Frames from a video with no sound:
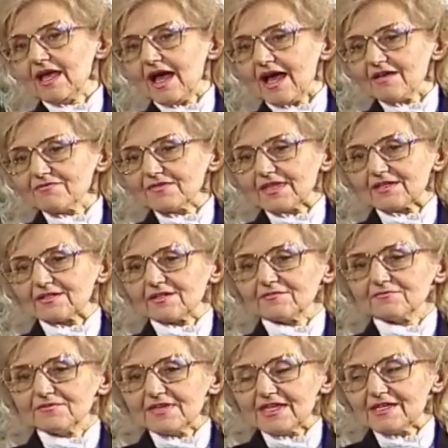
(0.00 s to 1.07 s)
Mm. After all,
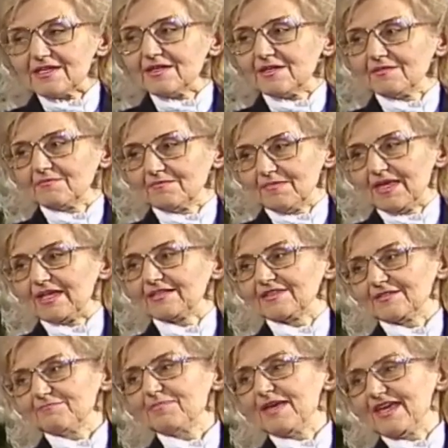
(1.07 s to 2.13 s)
we make
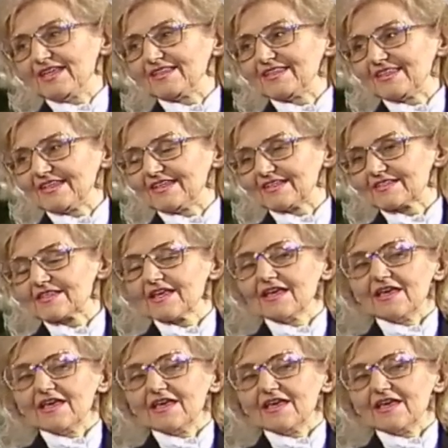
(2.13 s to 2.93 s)
the paintings.